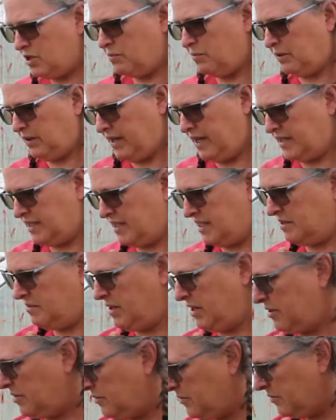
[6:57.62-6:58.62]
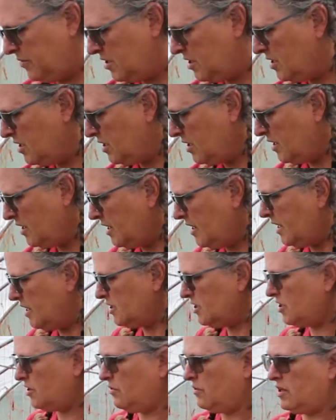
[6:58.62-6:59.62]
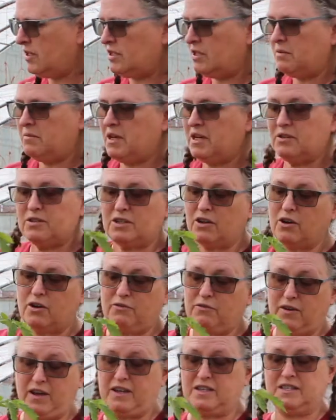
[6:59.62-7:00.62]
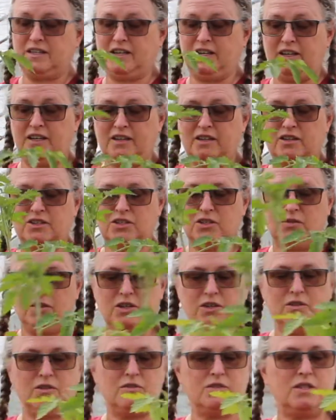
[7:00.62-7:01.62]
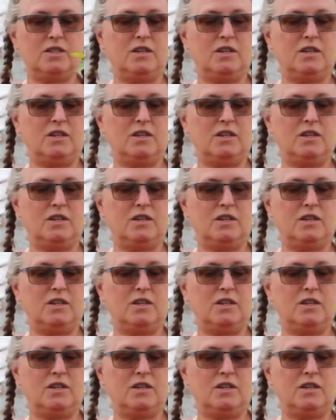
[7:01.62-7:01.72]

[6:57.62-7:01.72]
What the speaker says: you plant a tomato? So tomatoes are fascinating. So here's